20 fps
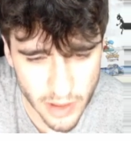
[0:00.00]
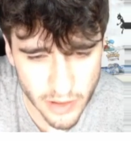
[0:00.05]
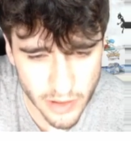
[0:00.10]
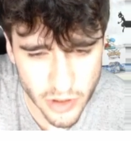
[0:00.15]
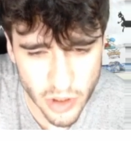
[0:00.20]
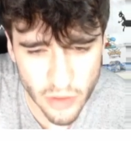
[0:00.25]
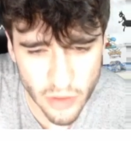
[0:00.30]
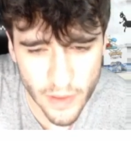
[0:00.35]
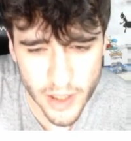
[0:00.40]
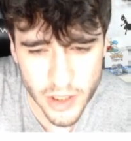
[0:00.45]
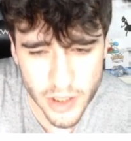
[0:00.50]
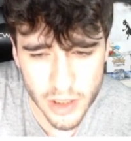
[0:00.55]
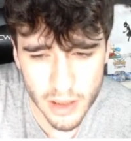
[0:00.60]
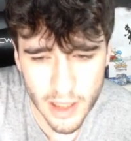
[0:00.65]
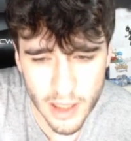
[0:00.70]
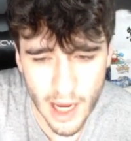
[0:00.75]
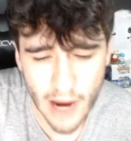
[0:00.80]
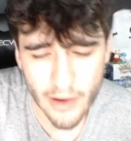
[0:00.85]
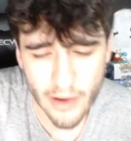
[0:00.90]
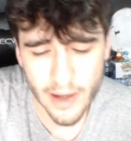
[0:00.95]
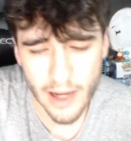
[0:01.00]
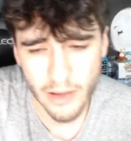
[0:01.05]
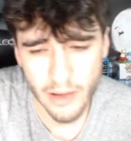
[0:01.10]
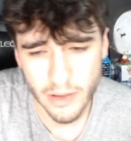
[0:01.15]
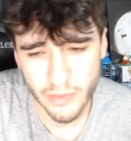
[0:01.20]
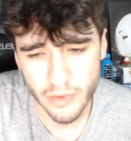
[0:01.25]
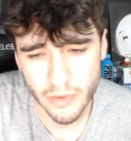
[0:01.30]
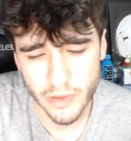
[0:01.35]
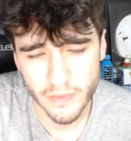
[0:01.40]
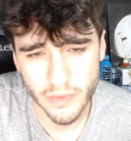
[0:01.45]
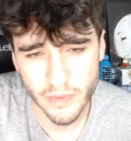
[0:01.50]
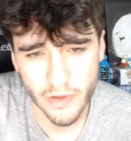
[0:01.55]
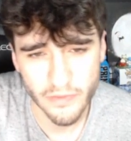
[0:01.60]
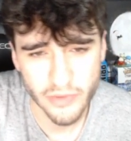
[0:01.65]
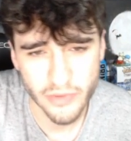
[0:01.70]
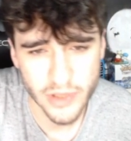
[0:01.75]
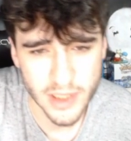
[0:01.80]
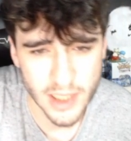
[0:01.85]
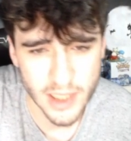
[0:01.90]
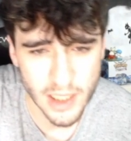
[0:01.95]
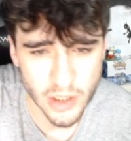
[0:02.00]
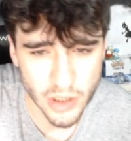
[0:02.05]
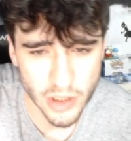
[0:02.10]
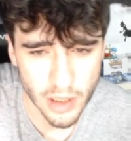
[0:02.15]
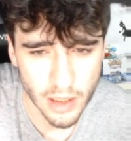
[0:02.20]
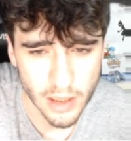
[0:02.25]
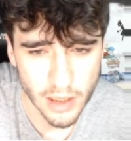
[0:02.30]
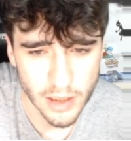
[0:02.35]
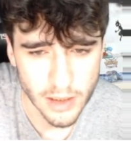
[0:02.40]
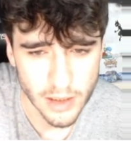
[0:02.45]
there are 2 ways you can carry out the procedure.